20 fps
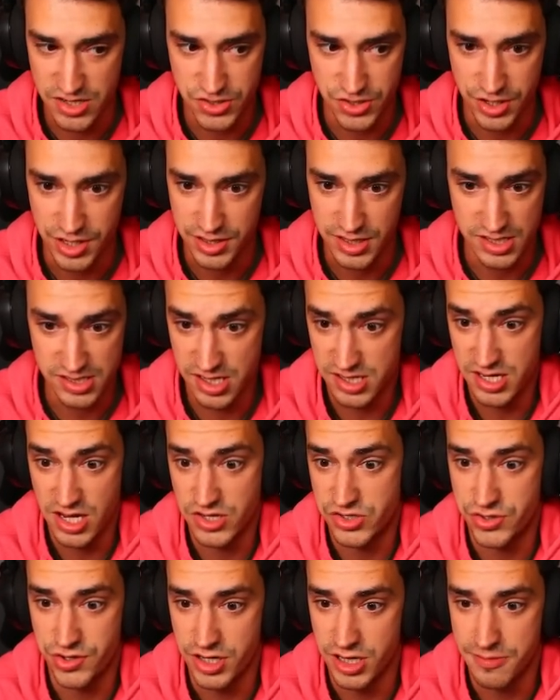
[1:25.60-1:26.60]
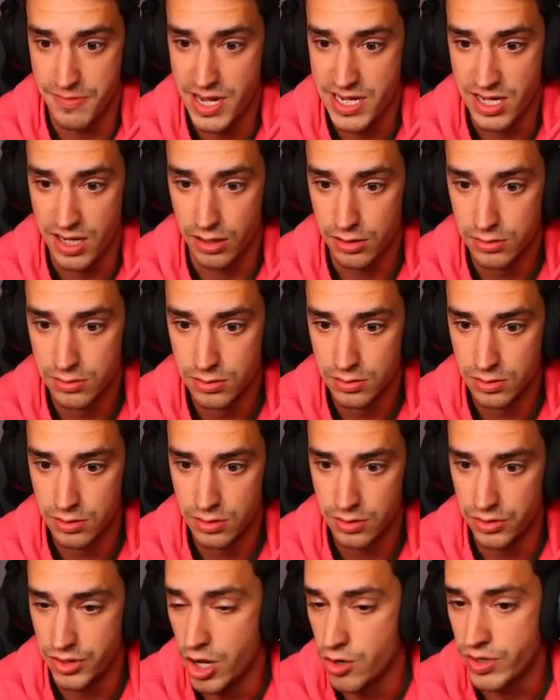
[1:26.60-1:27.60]
history. This is history in the making.
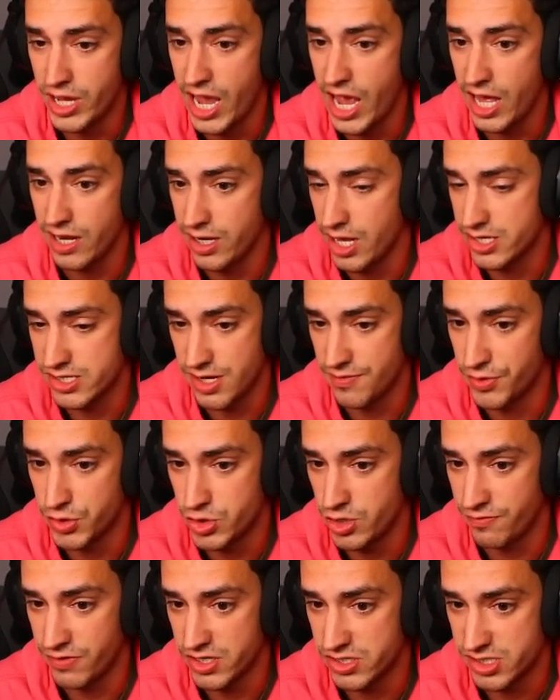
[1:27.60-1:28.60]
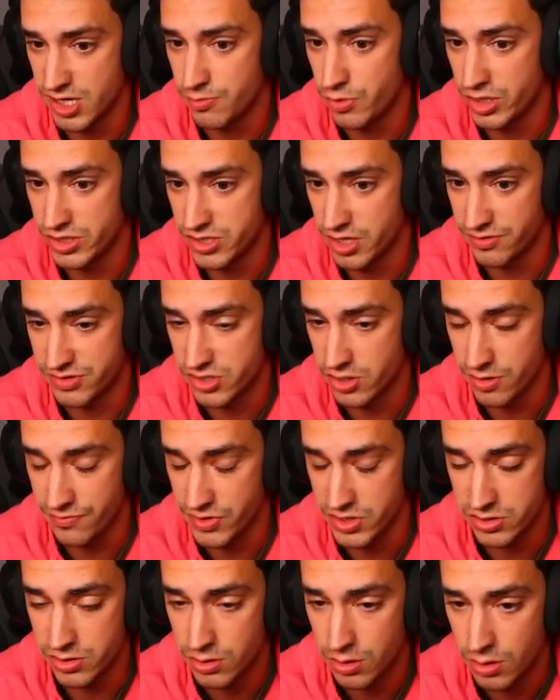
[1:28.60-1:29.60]
No cat has ever driven a subway to the
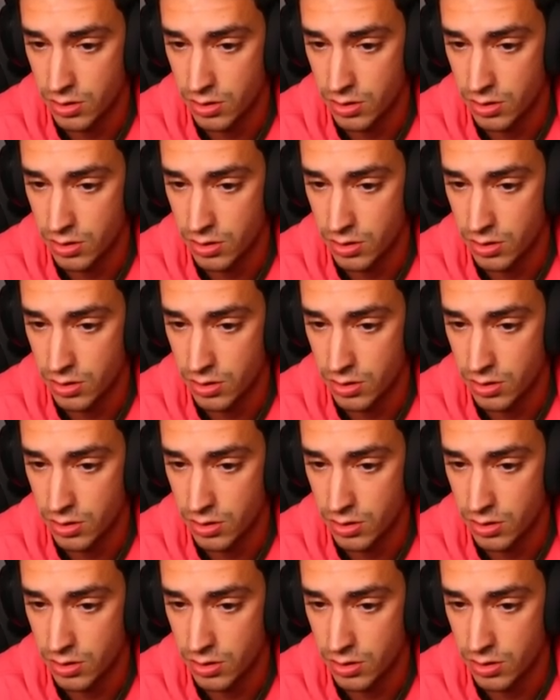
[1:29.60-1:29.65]
surface.